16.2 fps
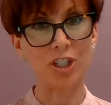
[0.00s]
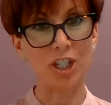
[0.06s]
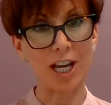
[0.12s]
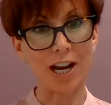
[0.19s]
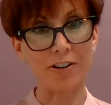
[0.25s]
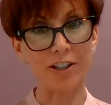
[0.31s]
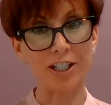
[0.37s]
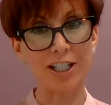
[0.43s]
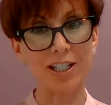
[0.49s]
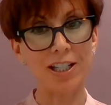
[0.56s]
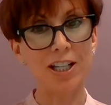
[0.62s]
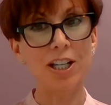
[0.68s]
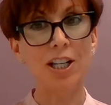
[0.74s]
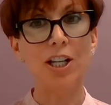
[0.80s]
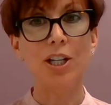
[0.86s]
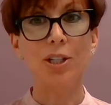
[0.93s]
Sherry,
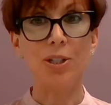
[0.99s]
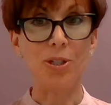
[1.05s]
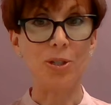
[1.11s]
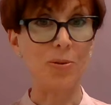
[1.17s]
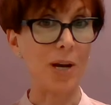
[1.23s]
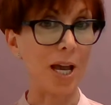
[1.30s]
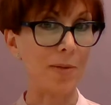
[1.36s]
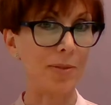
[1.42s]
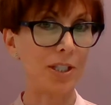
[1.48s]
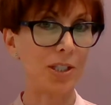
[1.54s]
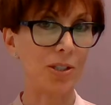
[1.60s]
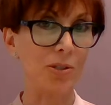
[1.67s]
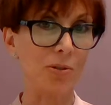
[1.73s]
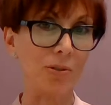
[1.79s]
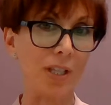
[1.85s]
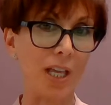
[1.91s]
New
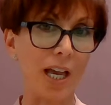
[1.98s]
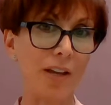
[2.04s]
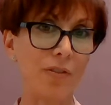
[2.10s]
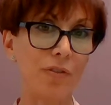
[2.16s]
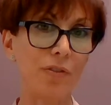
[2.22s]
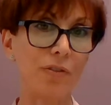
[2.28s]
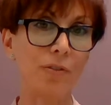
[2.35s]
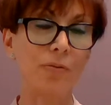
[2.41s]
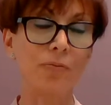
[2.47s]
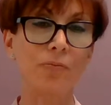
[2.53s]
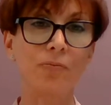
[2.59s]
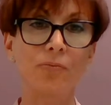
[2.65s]
Habits, New Life.